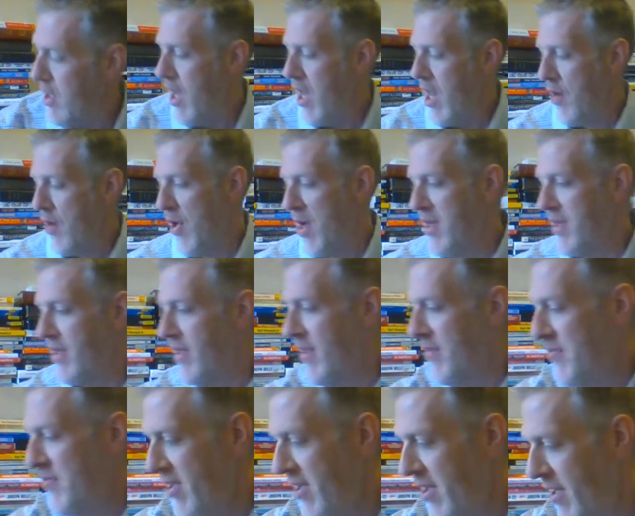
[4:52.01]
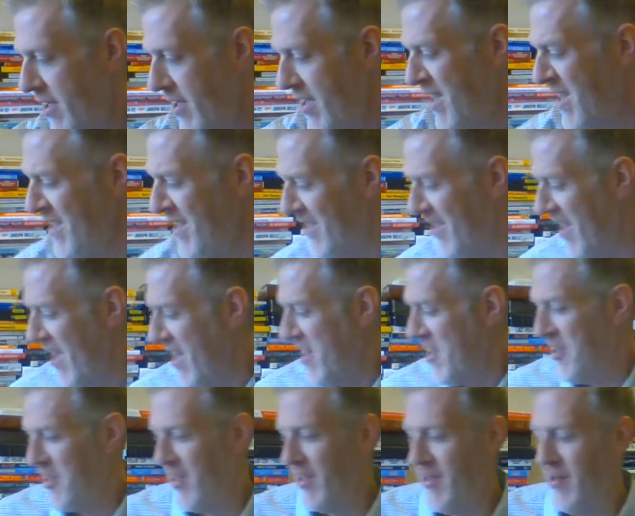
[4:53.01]
Anyway, some uh, insight
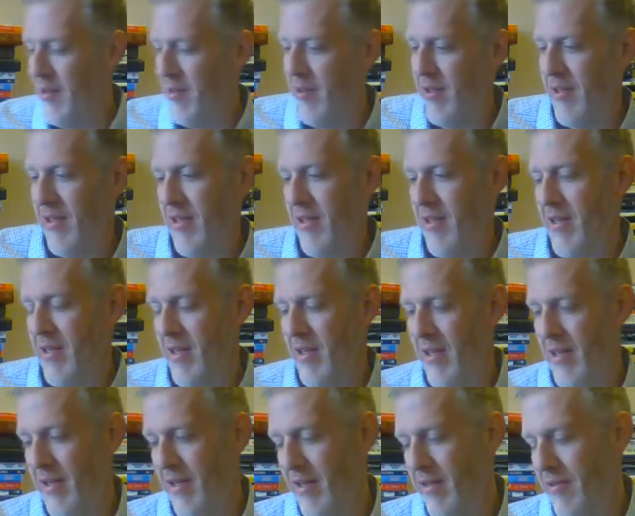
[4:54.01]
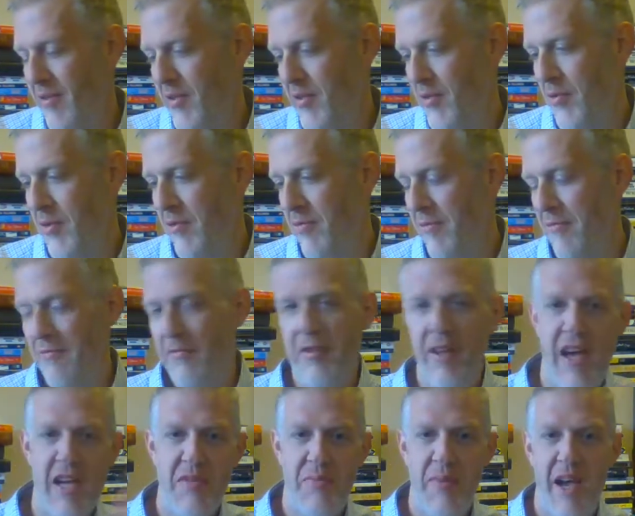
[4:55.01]
into uh, sort of
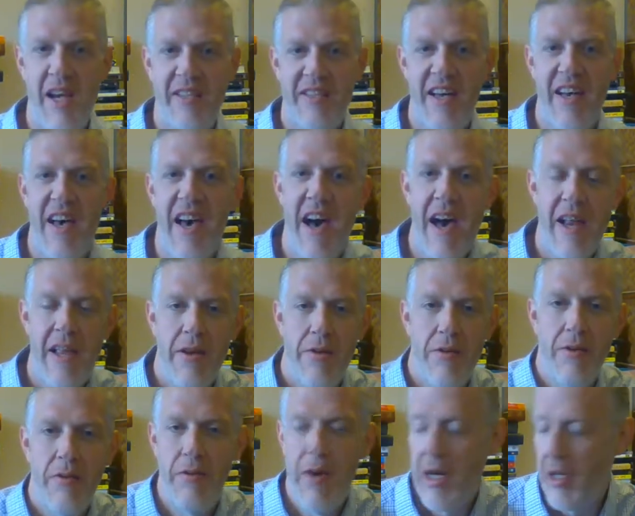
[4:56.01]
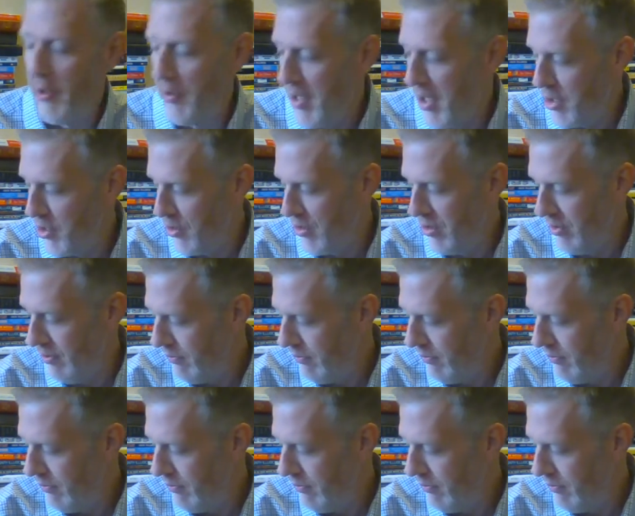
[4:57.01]
flashbacks I had and recollection